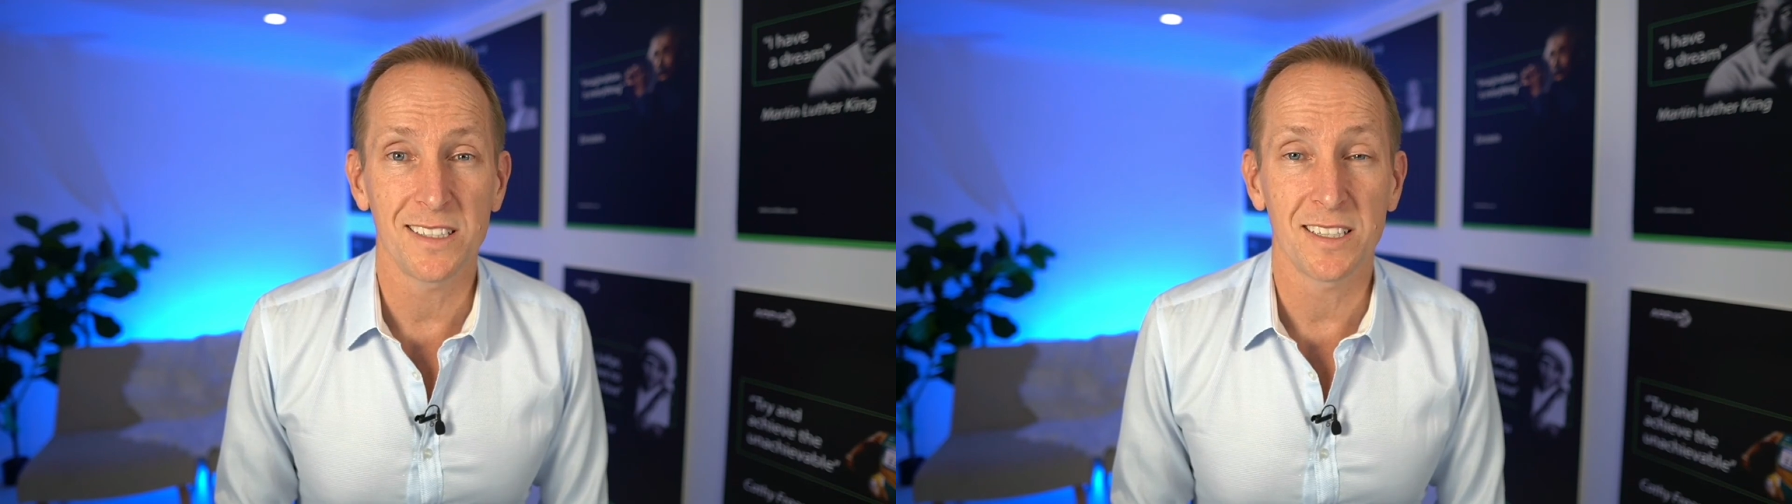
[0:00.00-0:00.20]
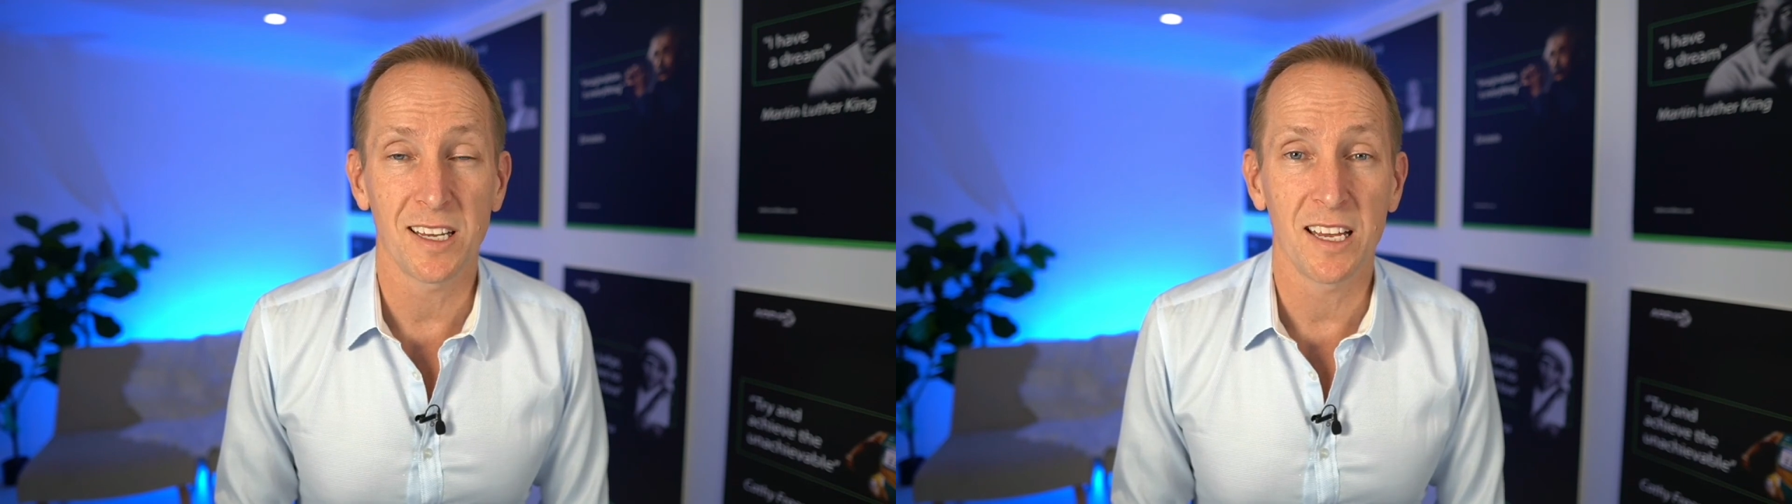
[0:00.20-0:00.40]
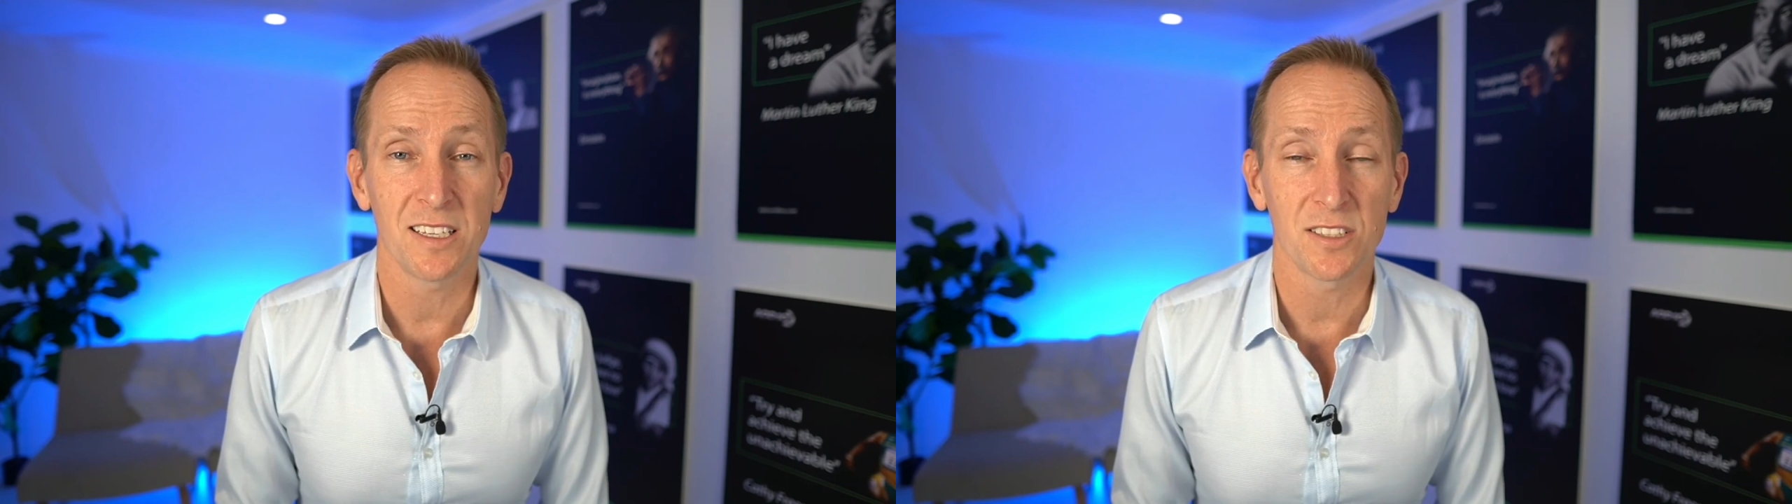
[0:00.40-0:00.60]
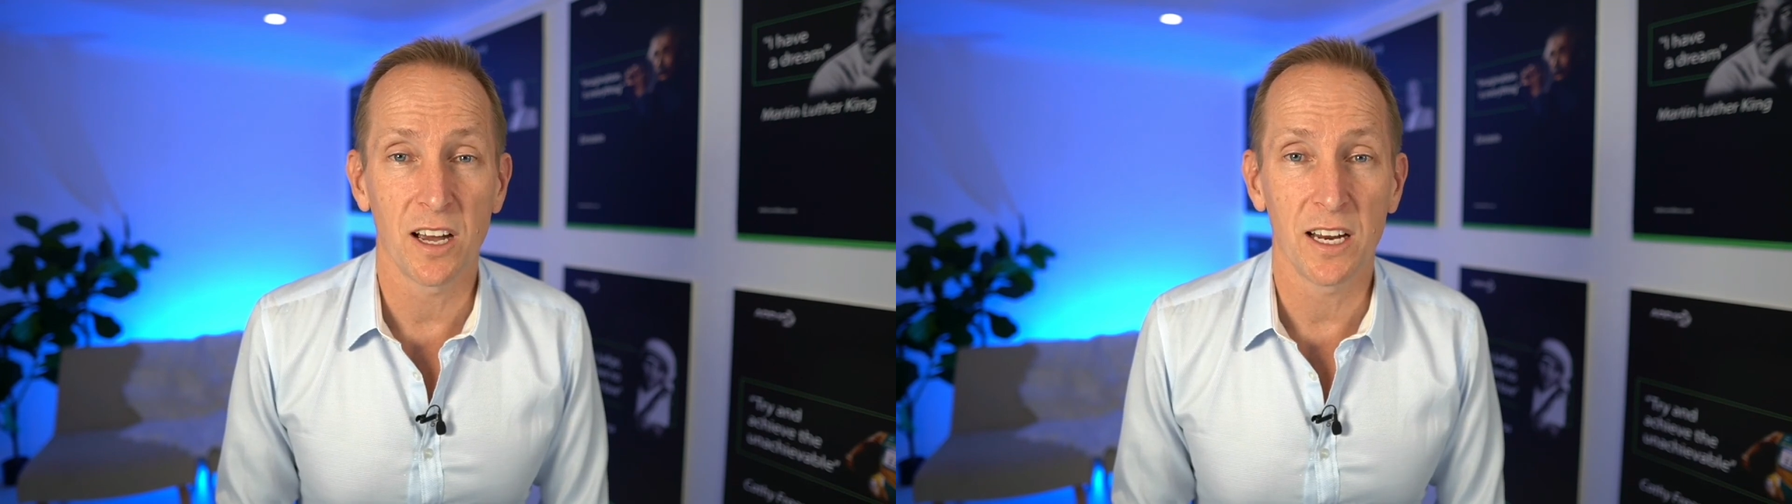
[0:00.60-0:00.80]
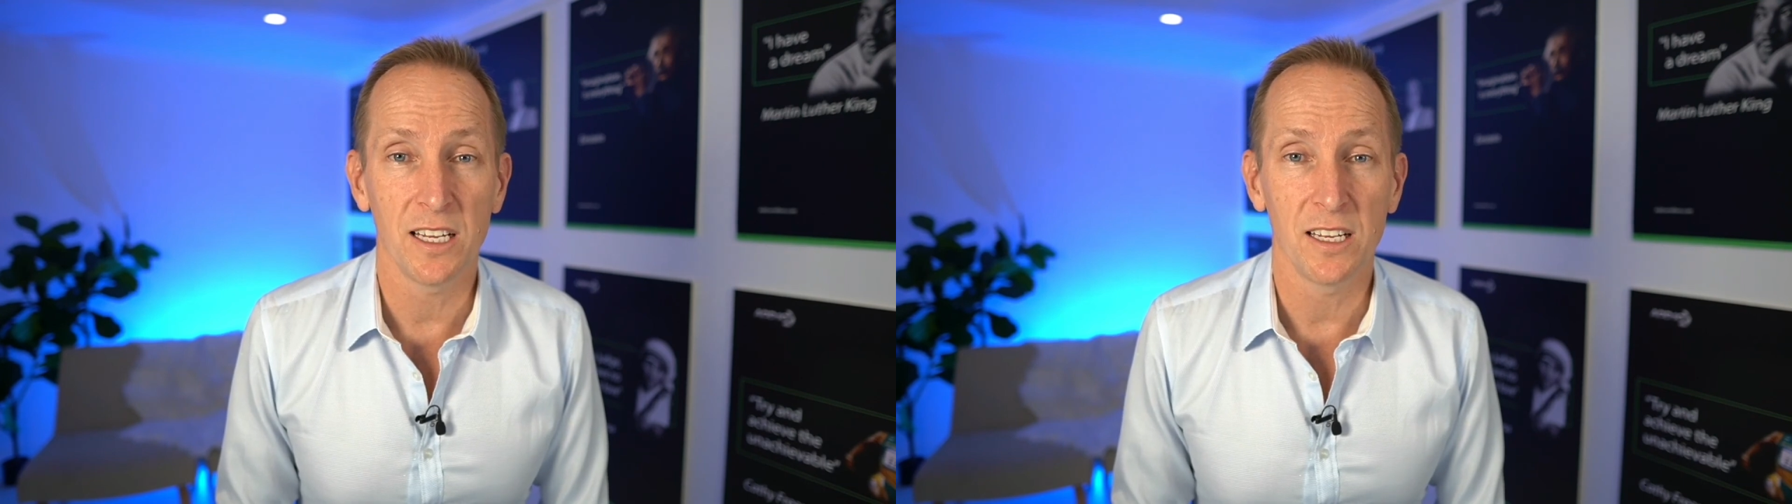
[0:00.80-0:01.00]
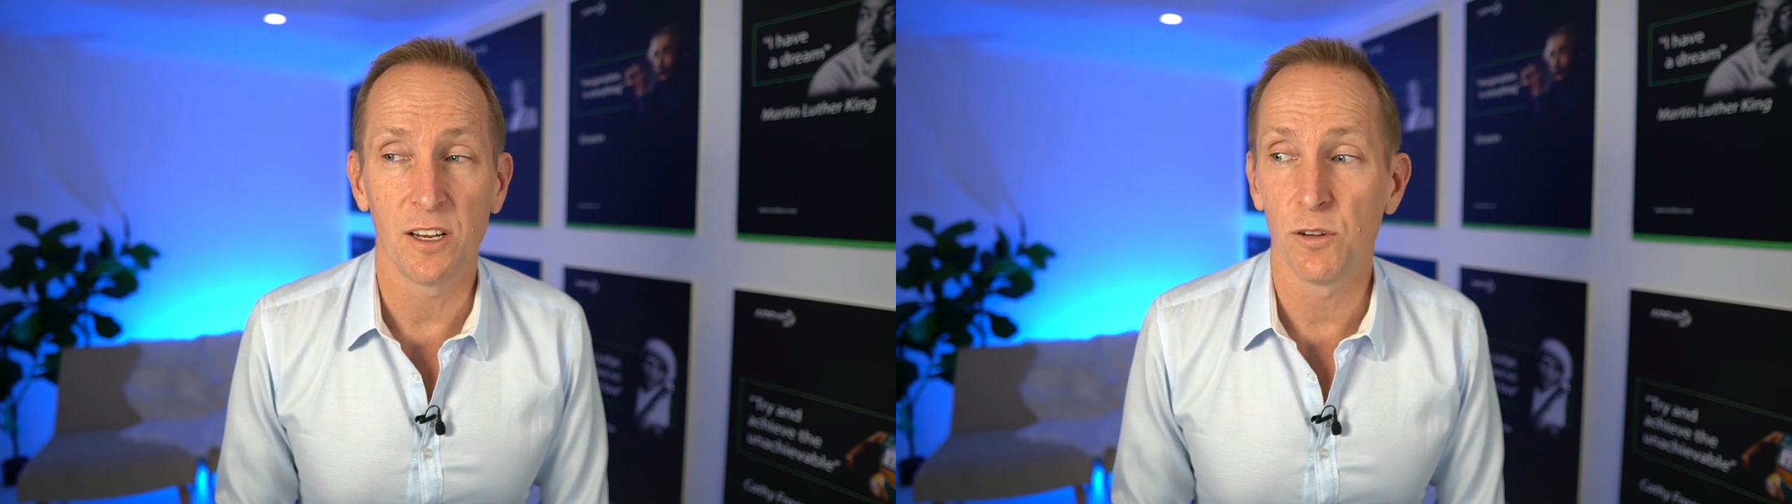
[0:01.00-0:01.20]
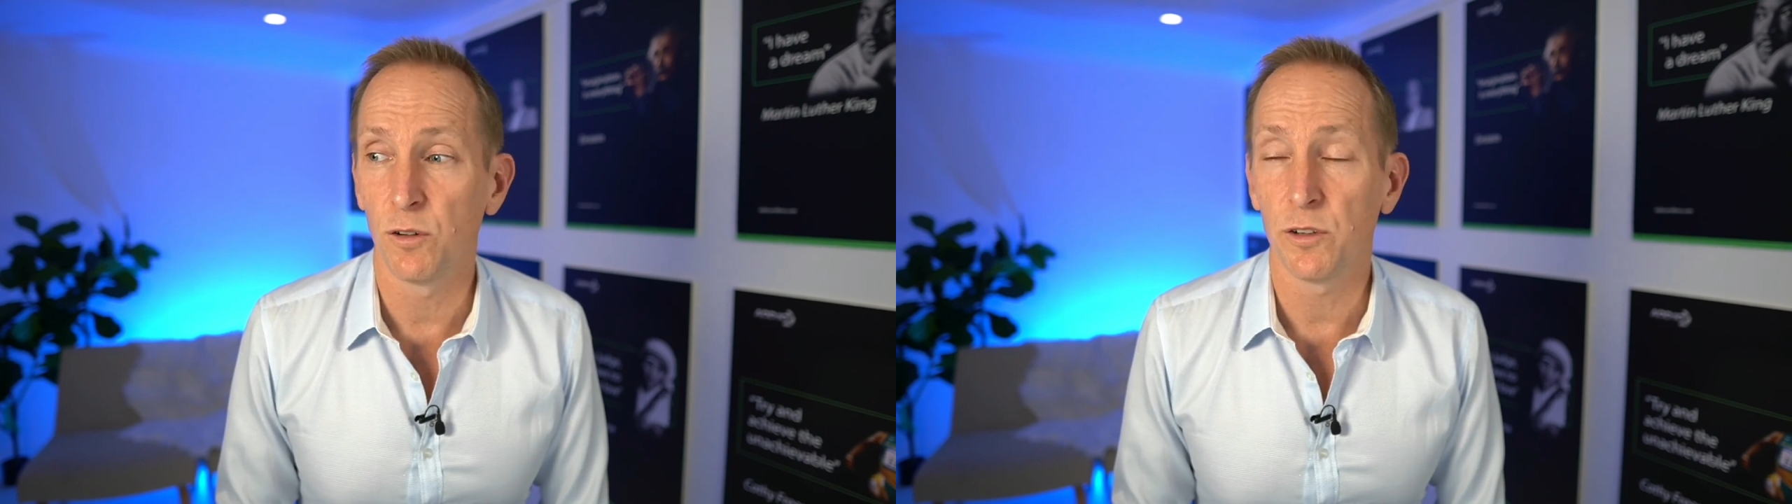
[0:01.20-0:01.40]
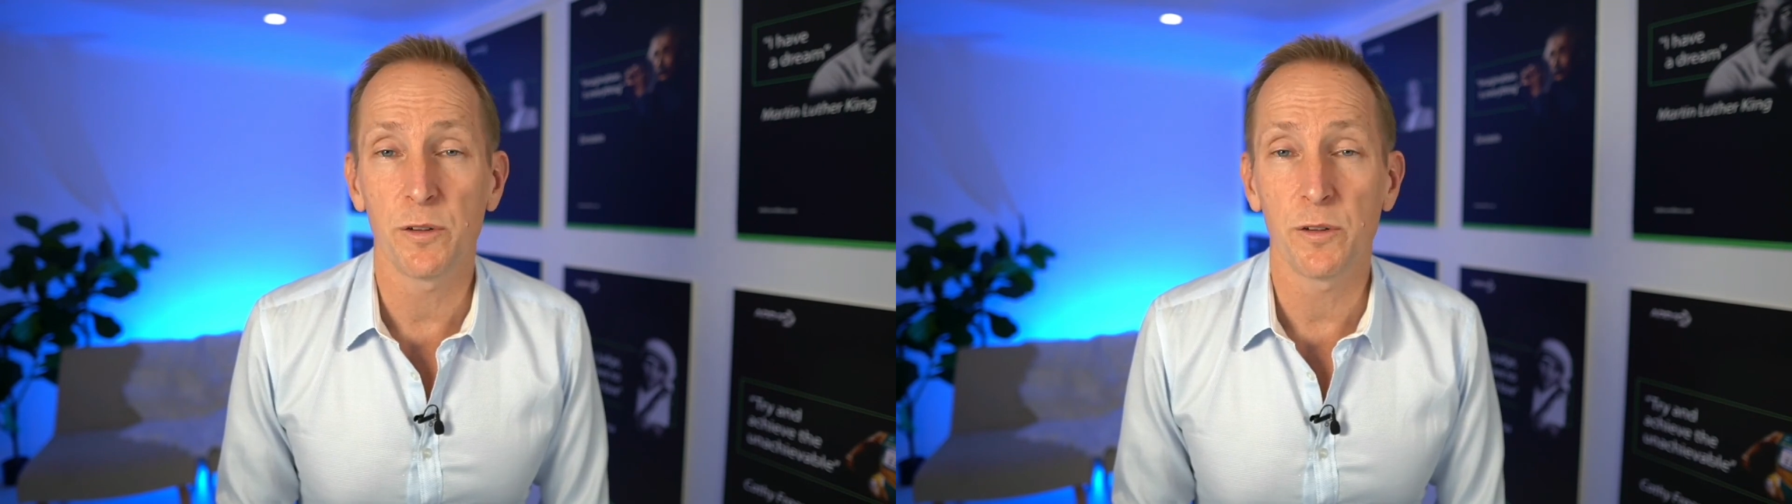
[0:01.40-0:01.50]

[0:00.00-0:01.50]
anxiety and all